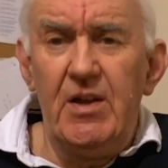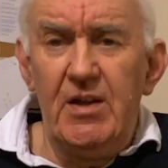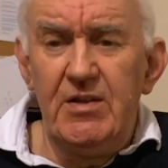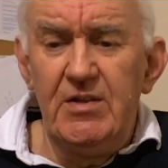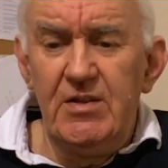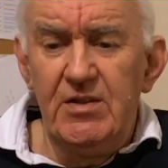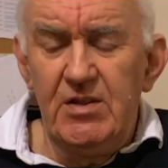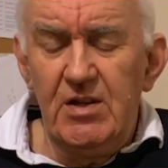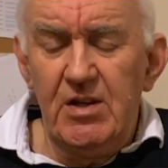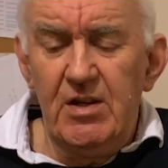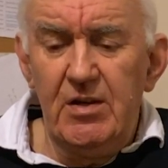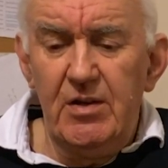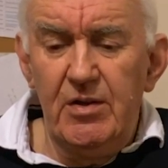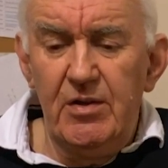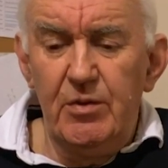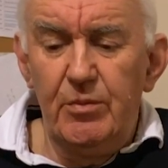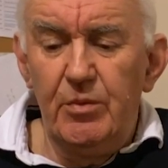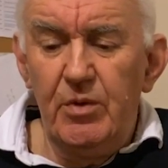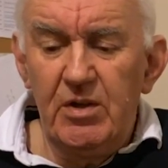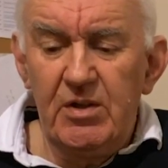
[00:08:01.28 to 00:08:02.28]
and
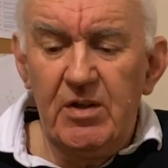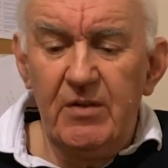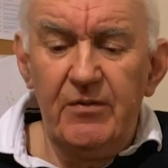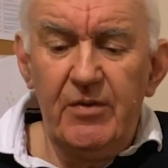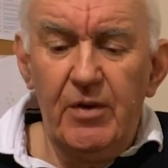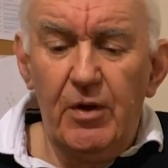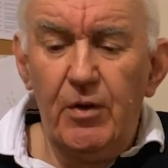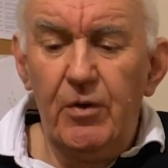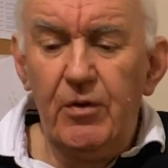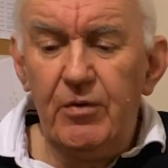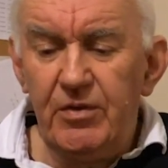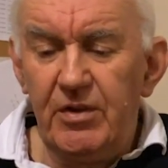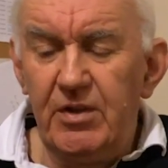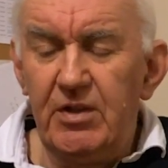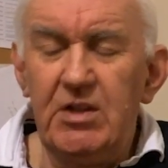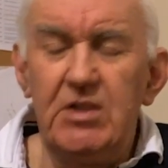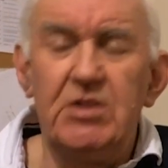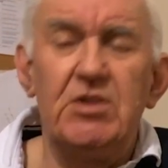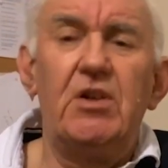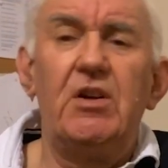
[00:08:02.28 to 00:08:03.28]
the work involved, the
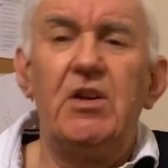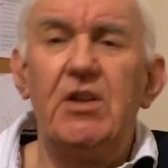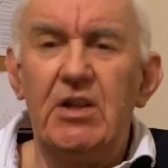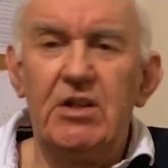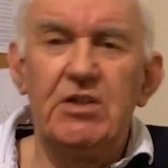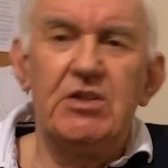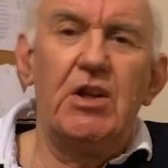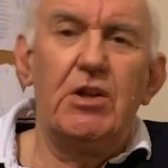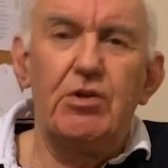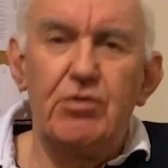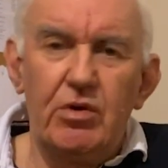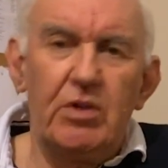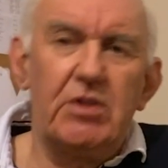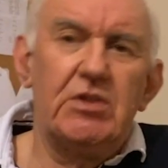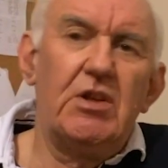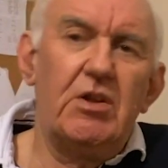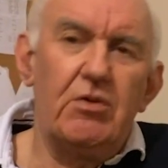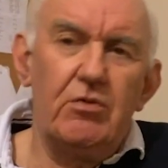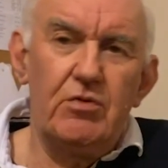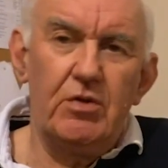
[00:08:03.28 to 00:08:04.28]
design, etc.,
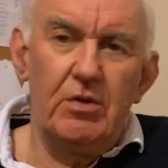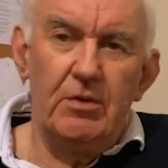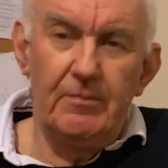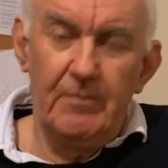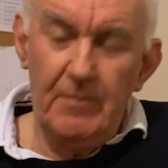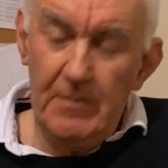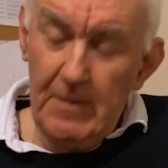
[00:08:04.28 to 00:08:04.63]
etc.